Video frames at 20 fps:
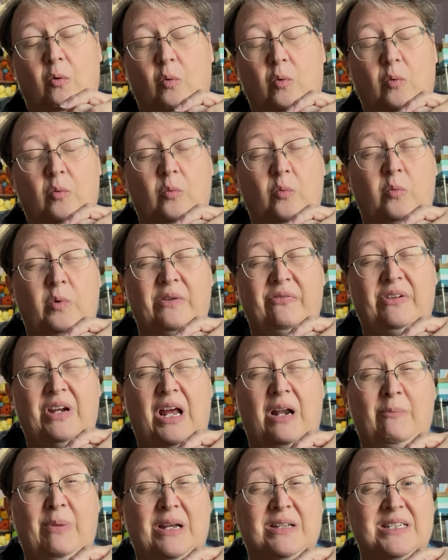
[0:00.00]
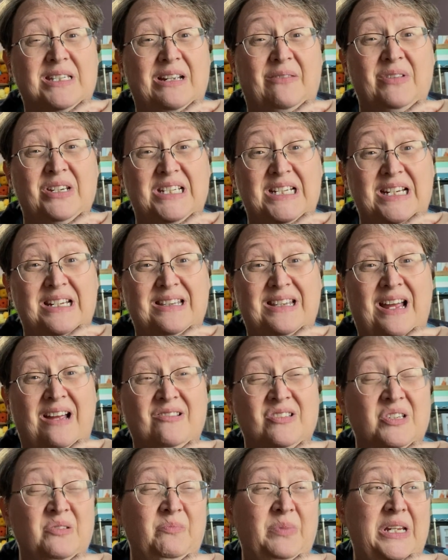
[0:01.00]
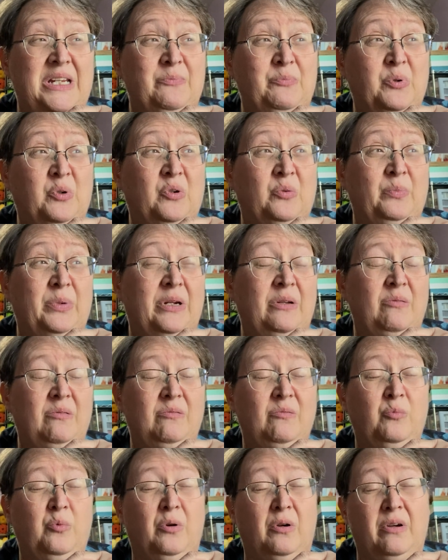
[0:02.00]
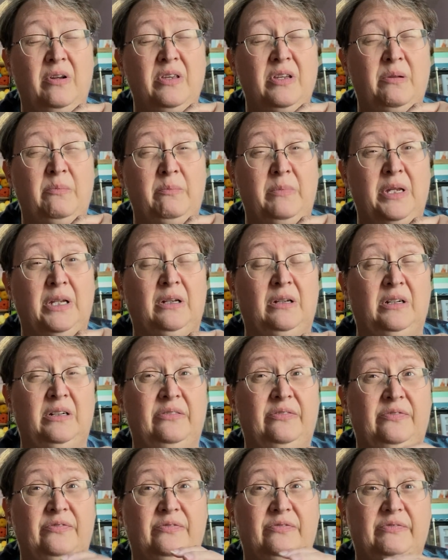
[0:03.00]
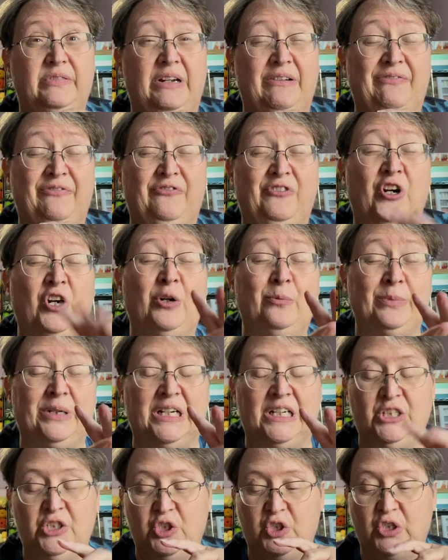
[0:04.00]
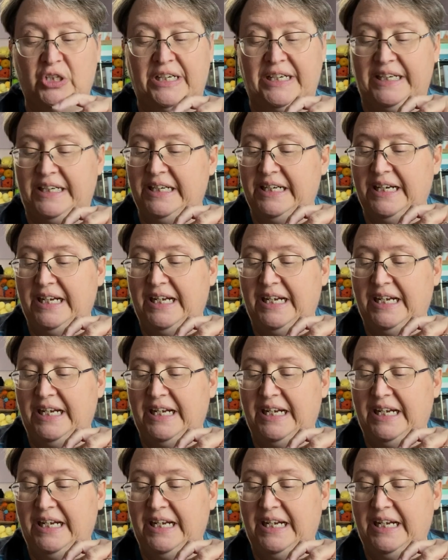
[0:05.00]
we've got about 17,000 people, but we're in the middle of farm country.